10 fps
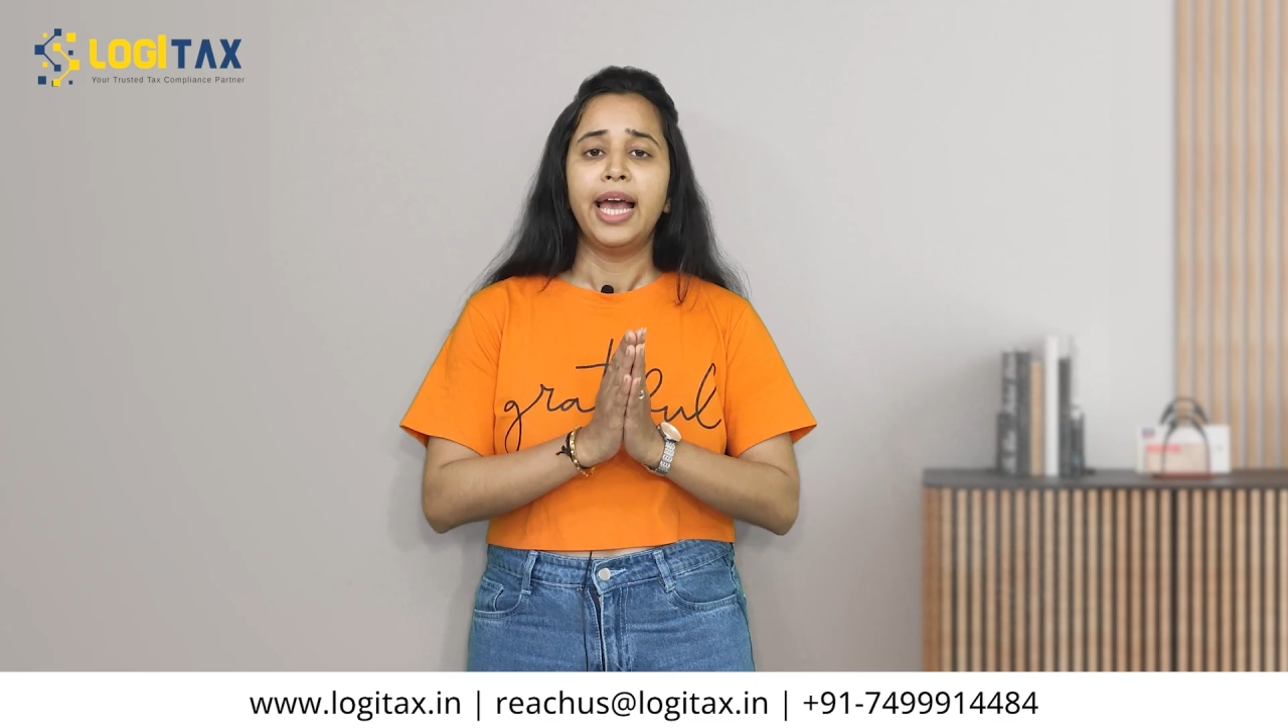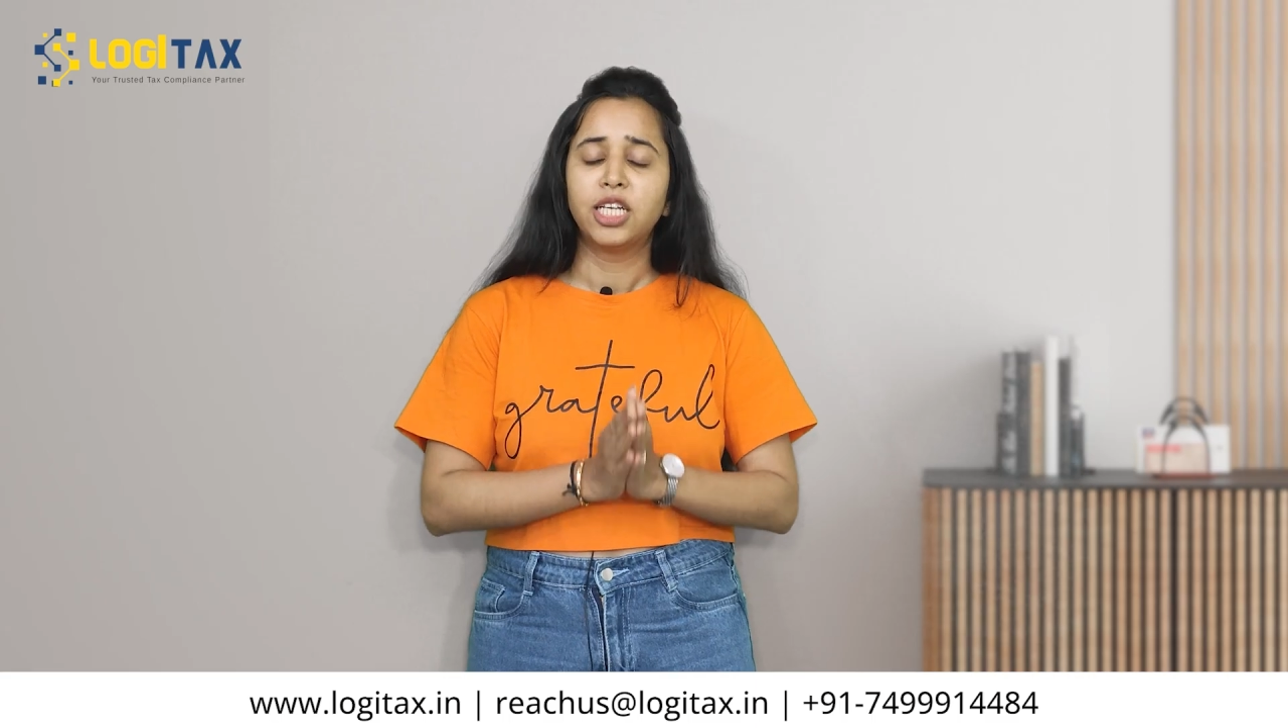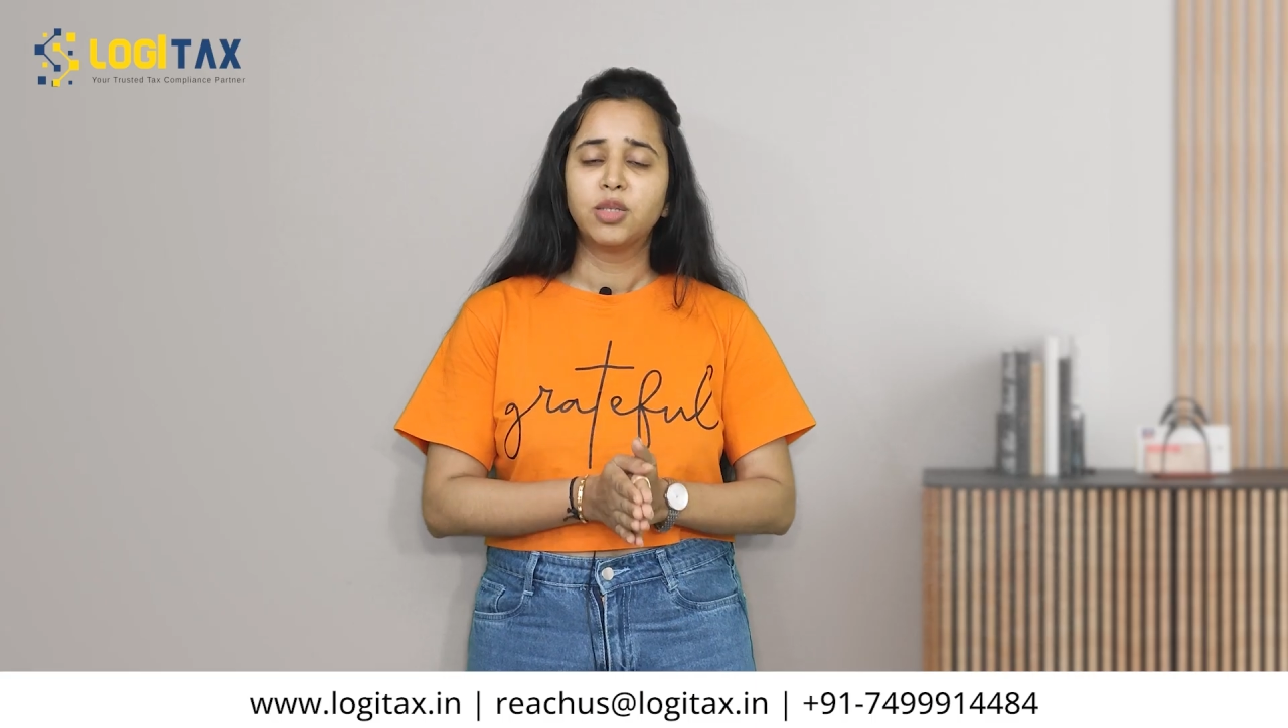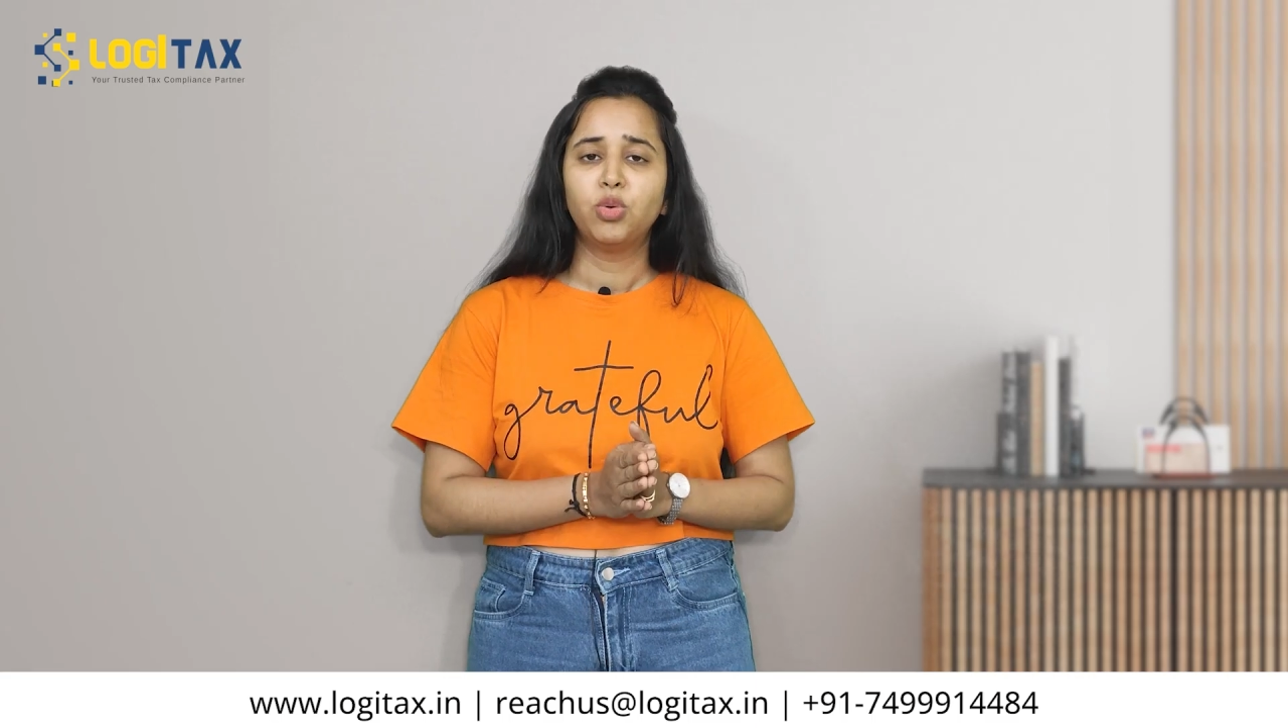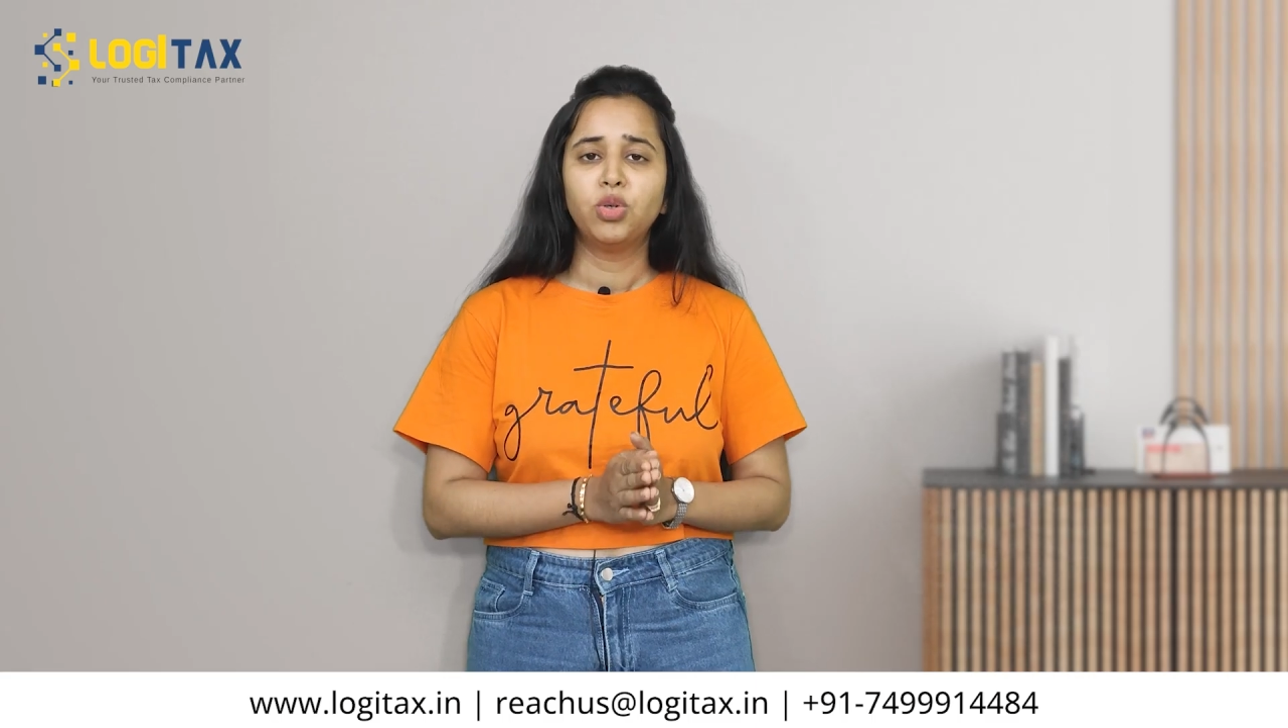
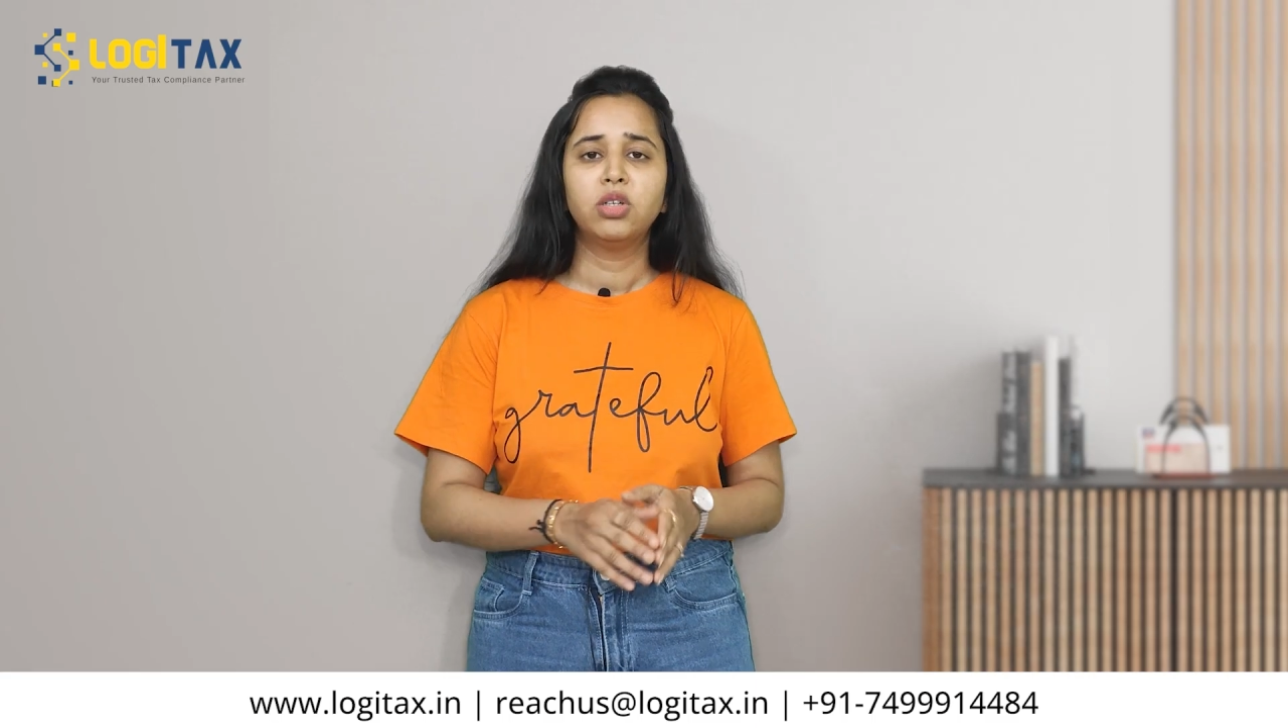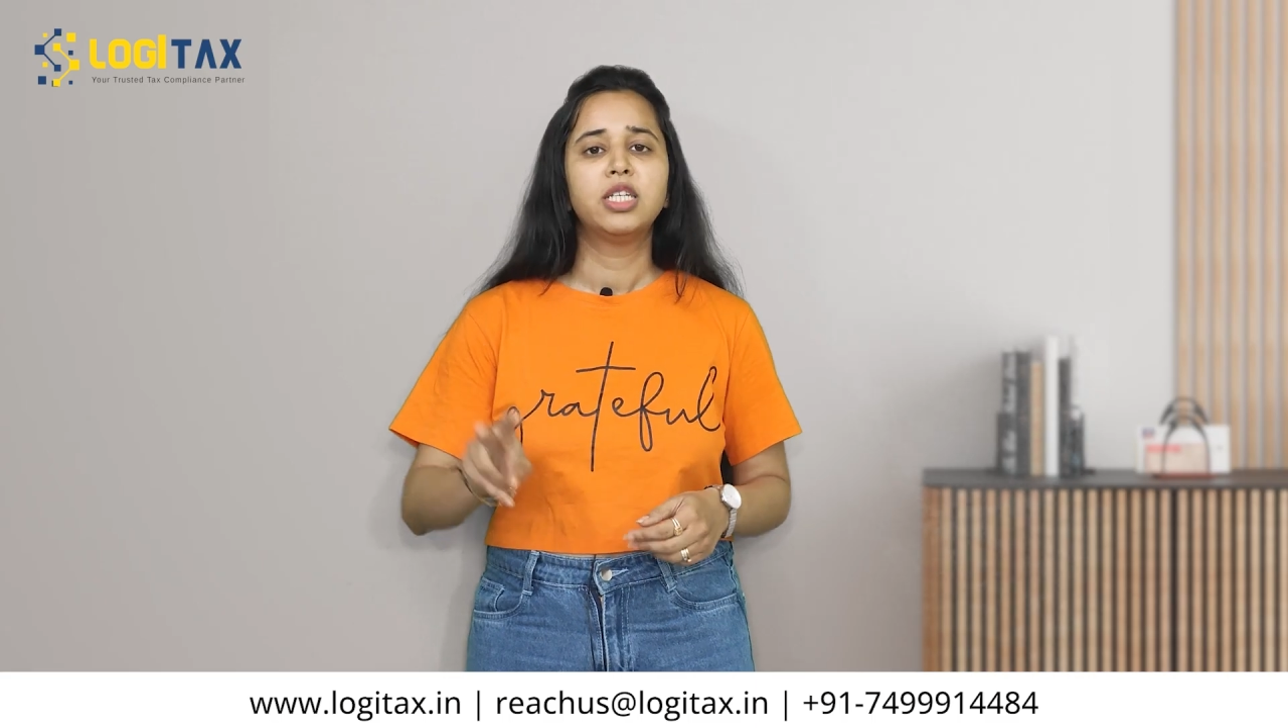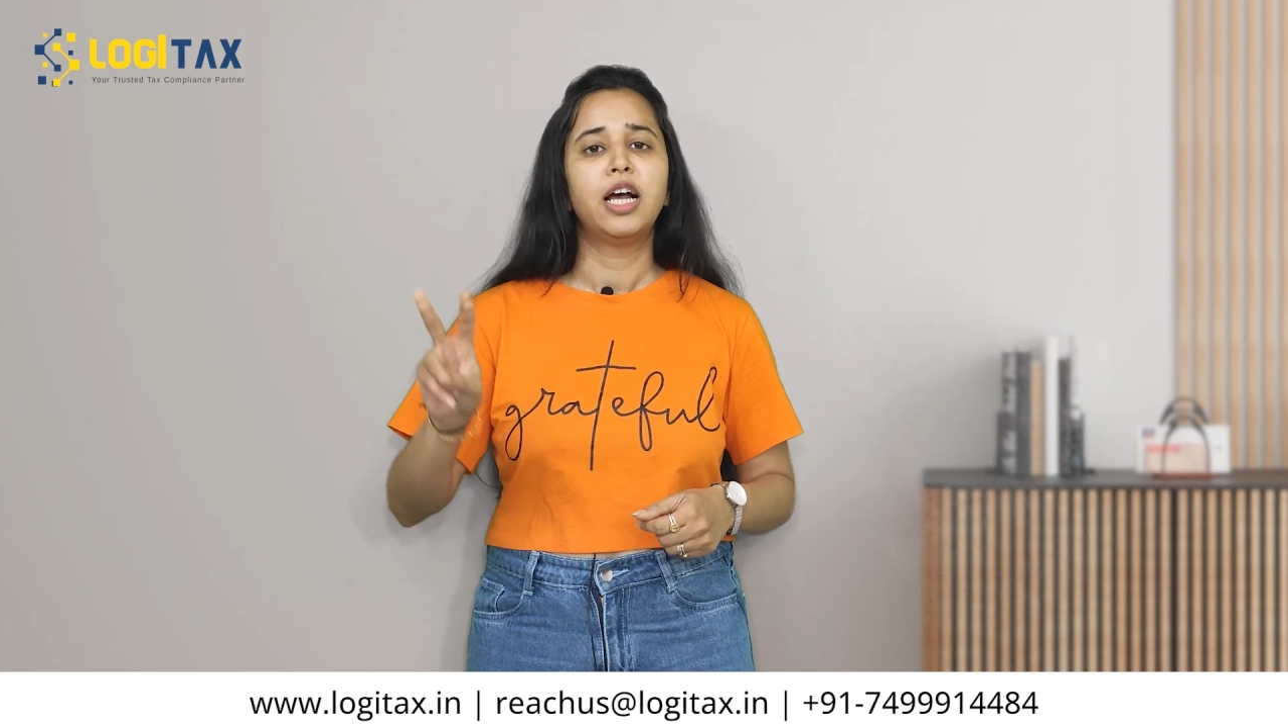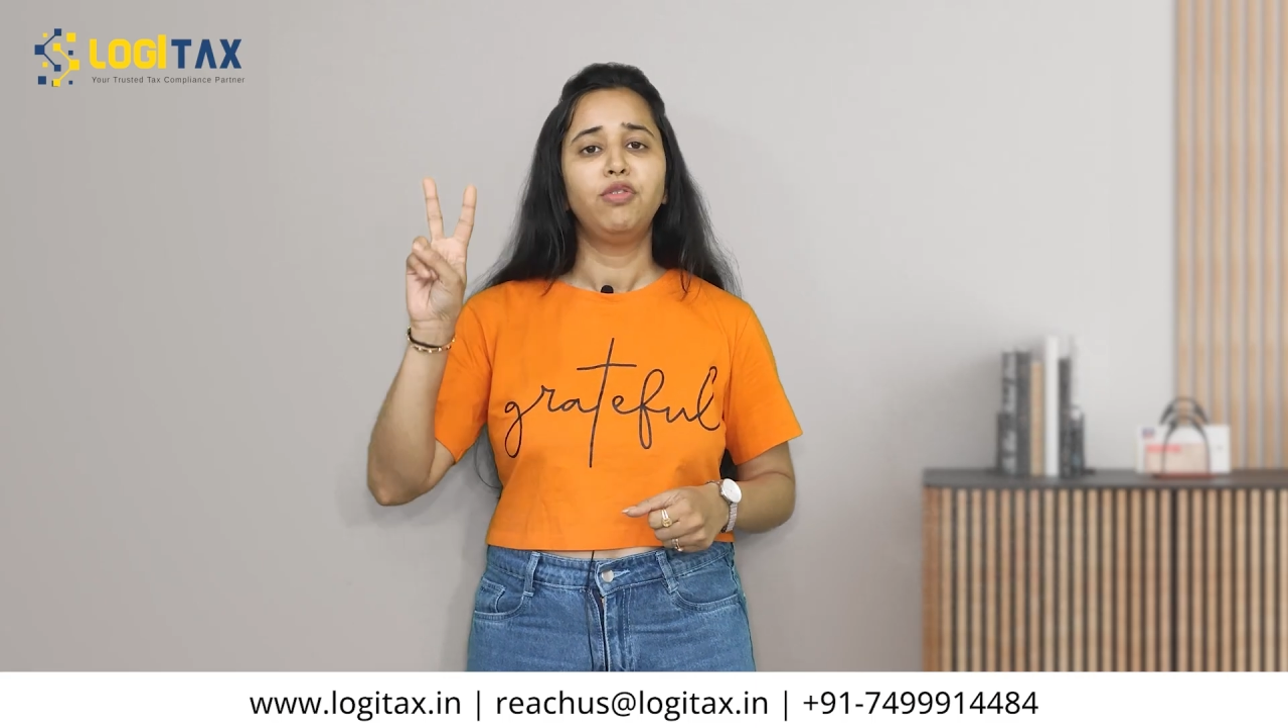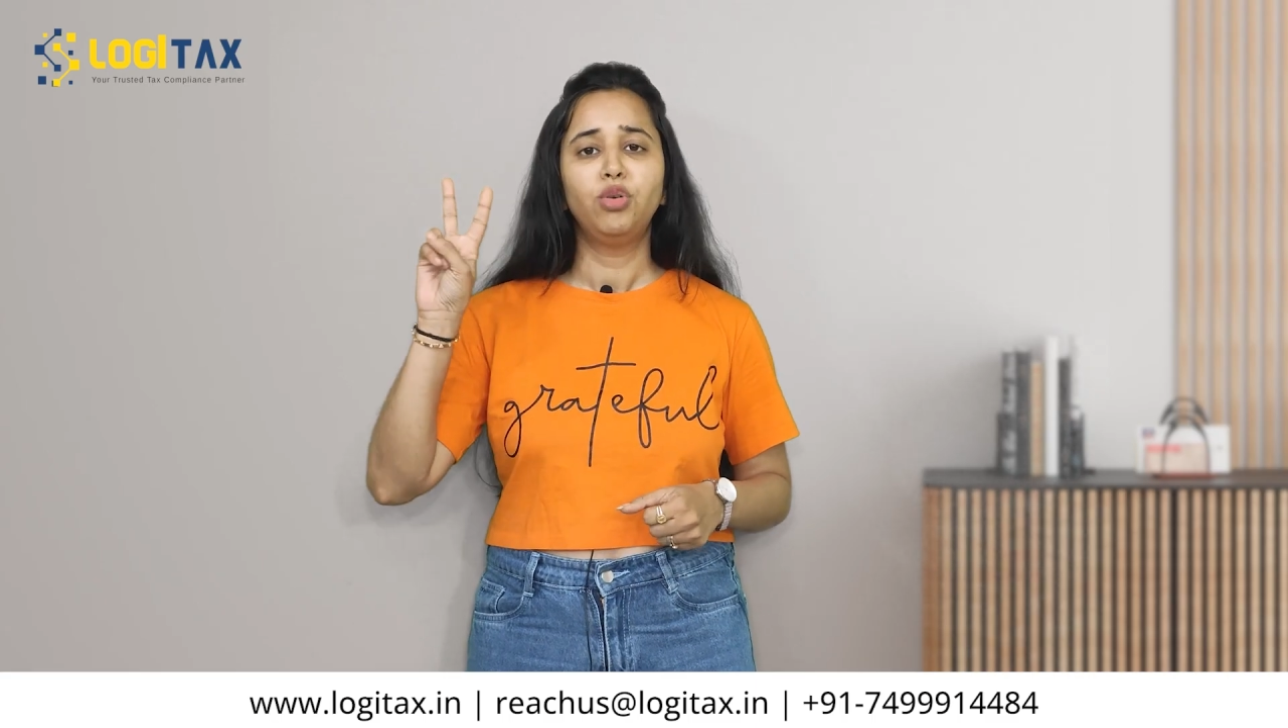
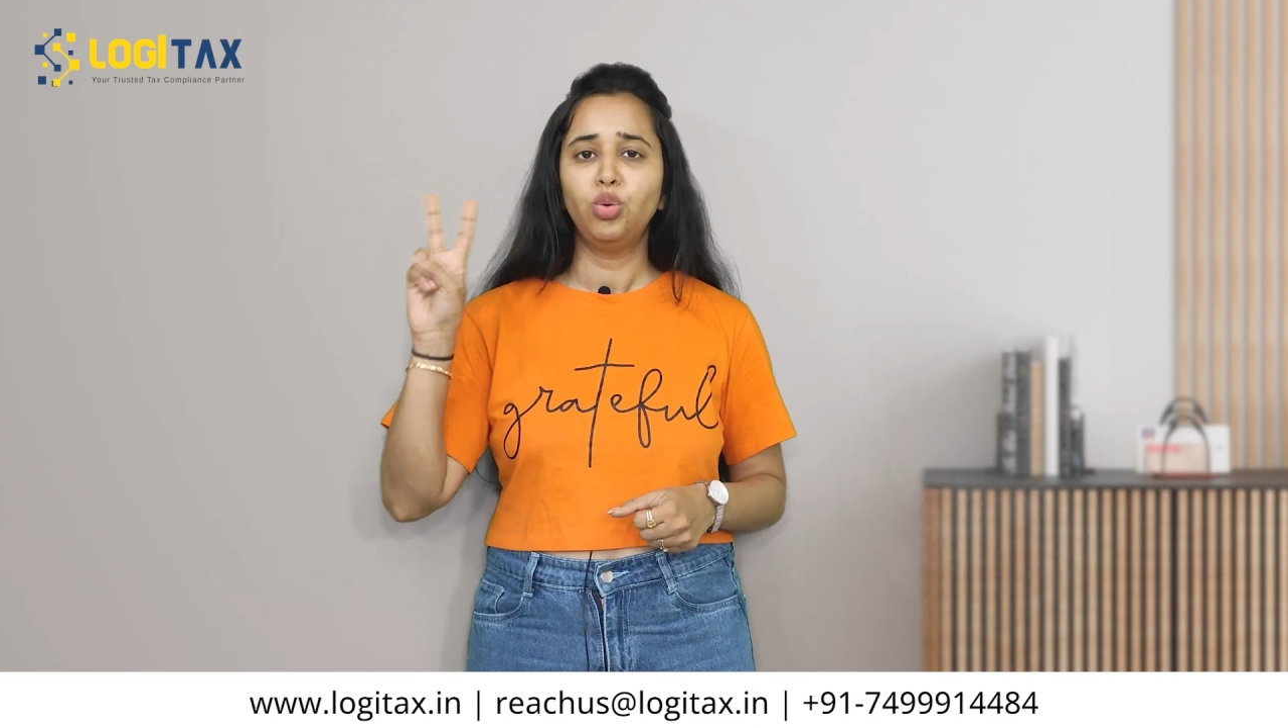Exporters have